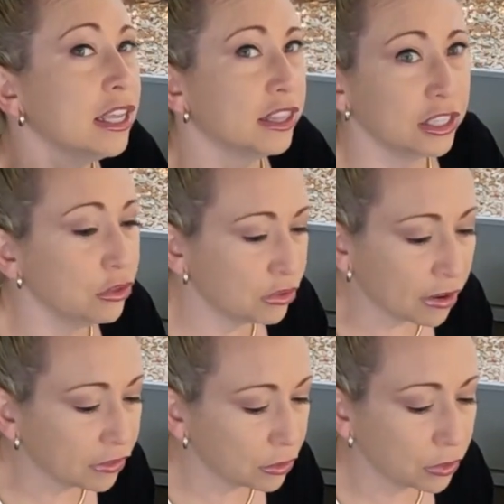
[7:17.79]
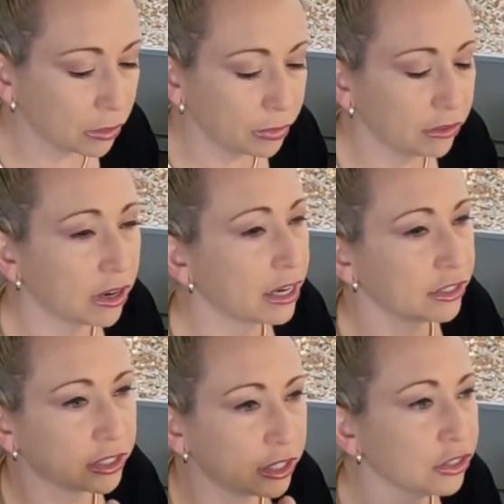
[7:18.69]
then you definitely want a big
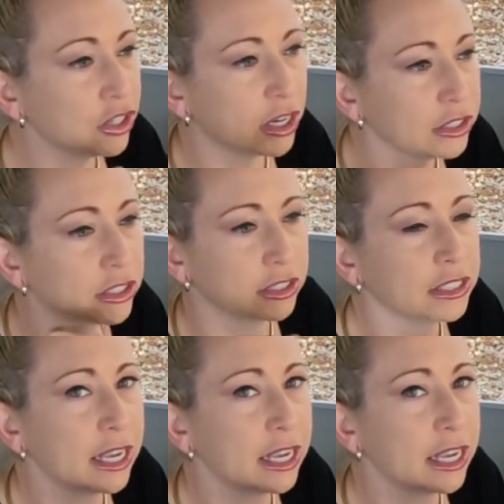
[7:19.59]
radish, that you're not just